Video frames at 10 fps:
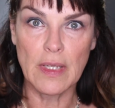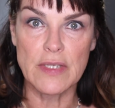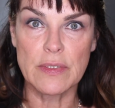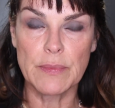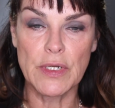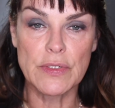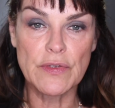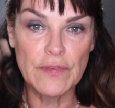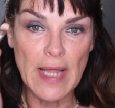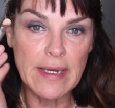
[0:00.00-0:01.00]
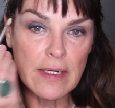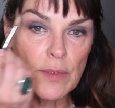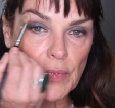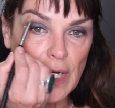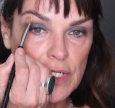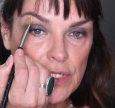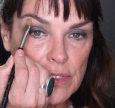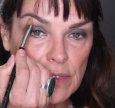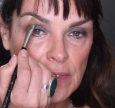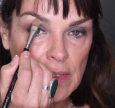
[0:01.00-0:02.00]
Okay, so I'm going to use a flat-headed brush.